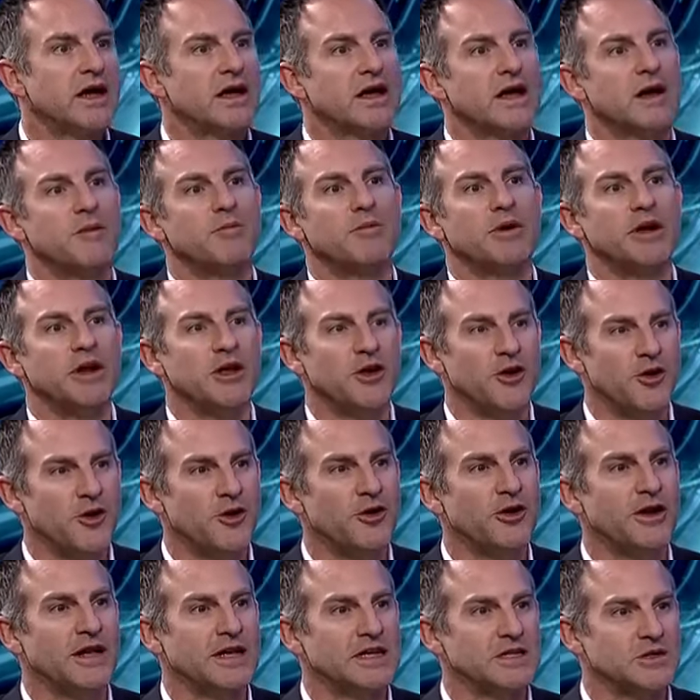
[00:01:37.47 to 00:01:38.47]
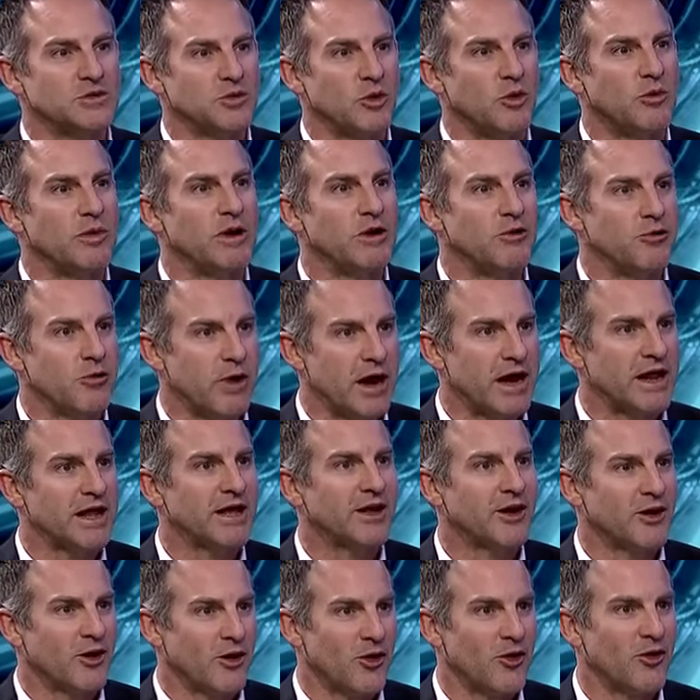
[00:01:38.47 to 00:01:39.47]
company earnings will be
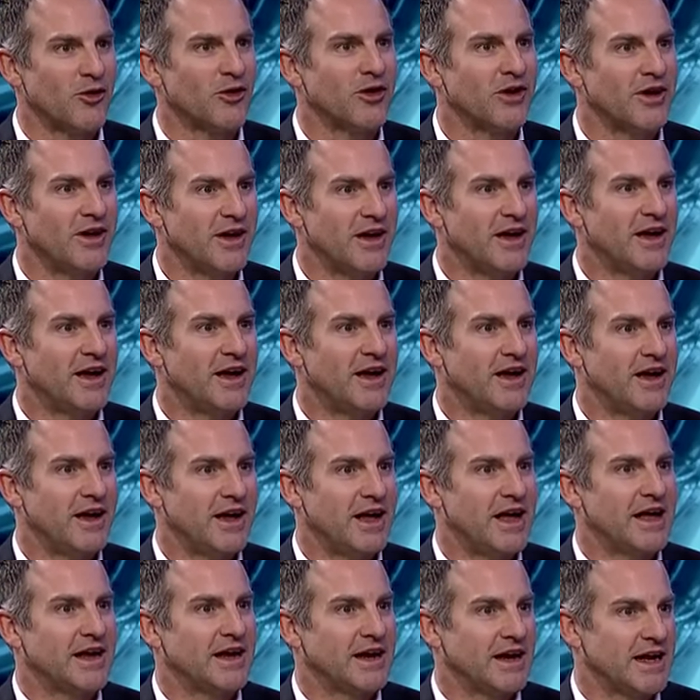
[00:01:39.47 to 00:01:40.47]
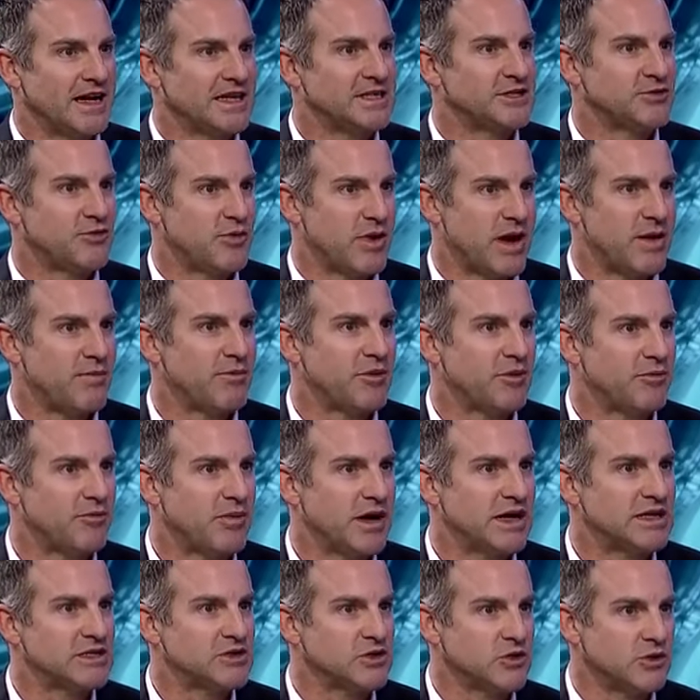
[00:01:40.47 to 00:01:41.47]
running along at a nice rapid
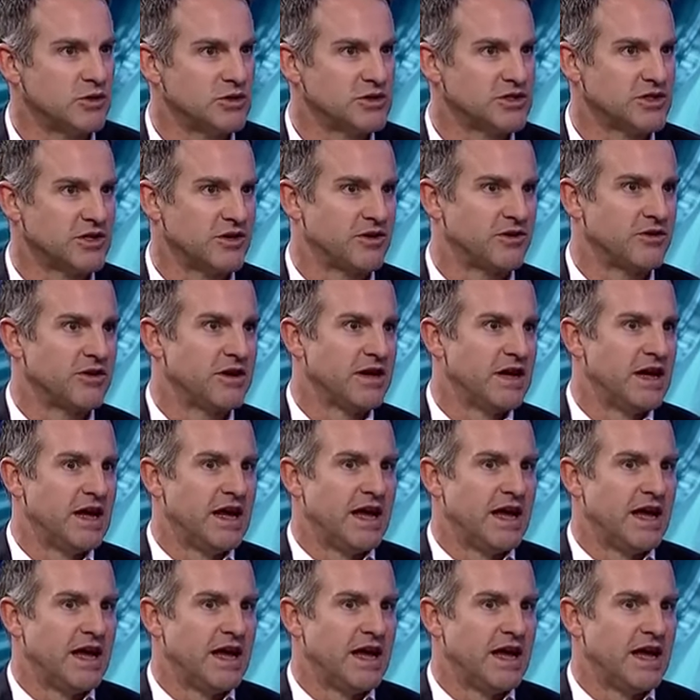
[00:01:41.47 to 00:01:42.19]
pace also.